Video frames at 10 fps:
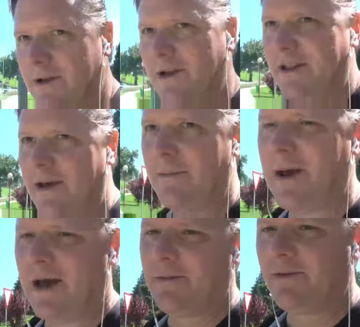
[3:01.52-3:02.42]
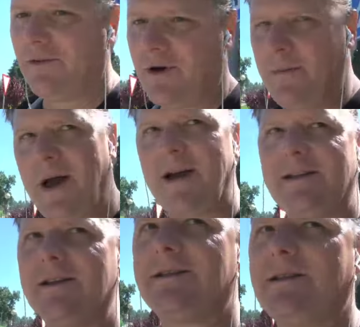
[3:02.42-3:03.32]
looking in that bag before I
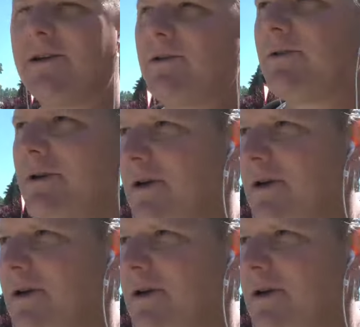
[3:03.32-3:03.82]
packed it, so